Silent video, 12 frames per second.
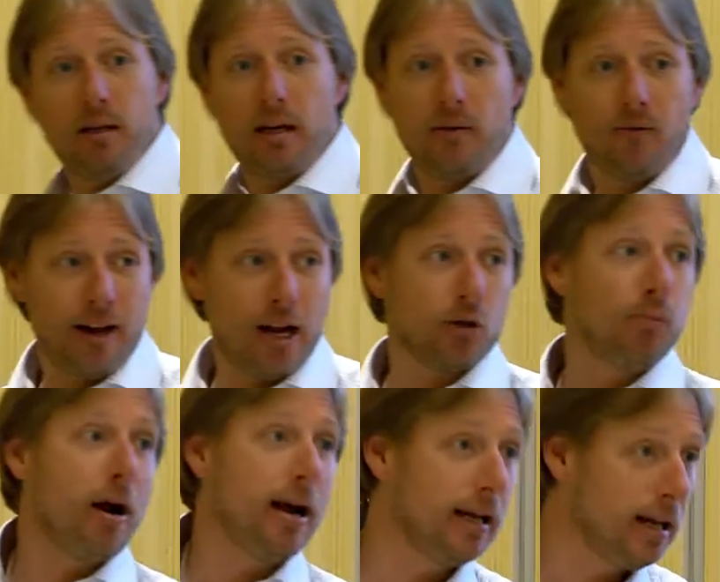the financial
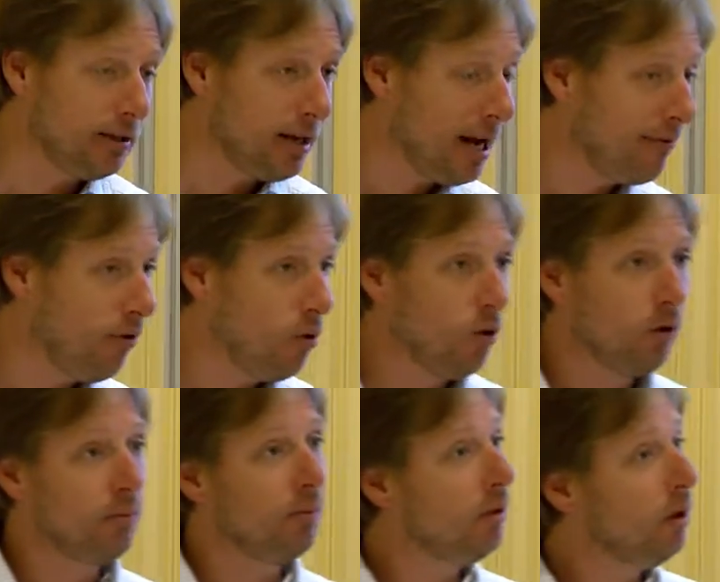planning intake
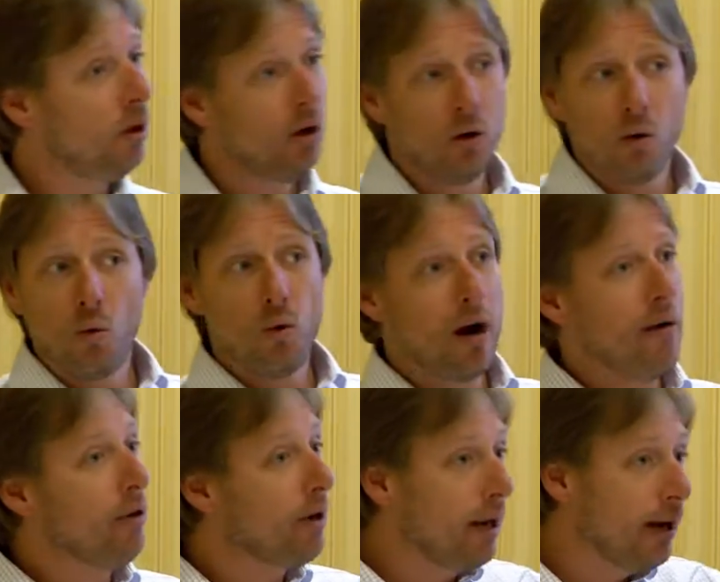form,
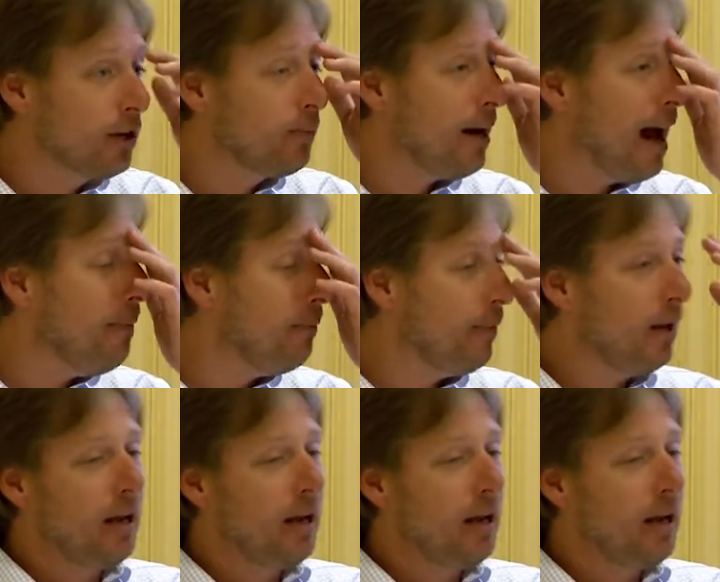whatever it is. But I've